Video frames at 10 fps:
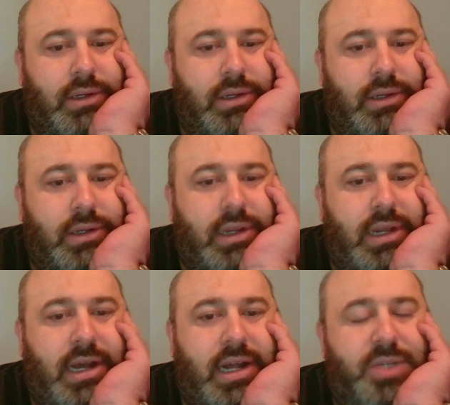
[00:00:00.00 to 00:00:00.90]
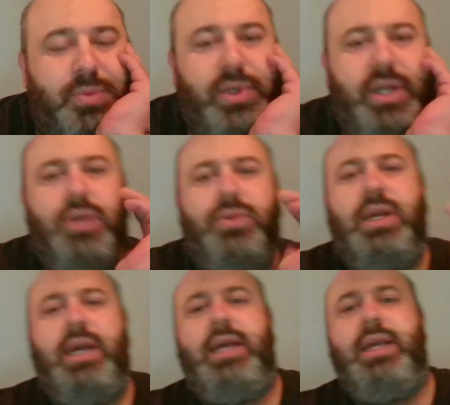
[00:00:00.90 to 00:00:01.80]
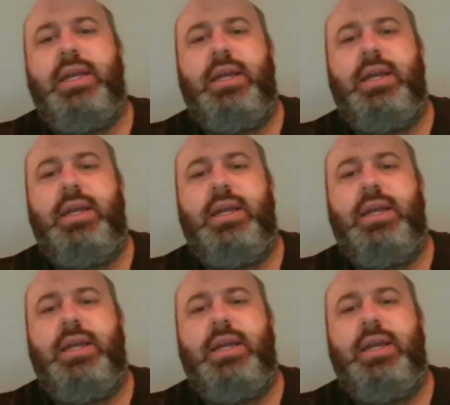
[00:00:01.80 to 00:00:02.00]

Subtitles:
Yeah, it's pretty okay.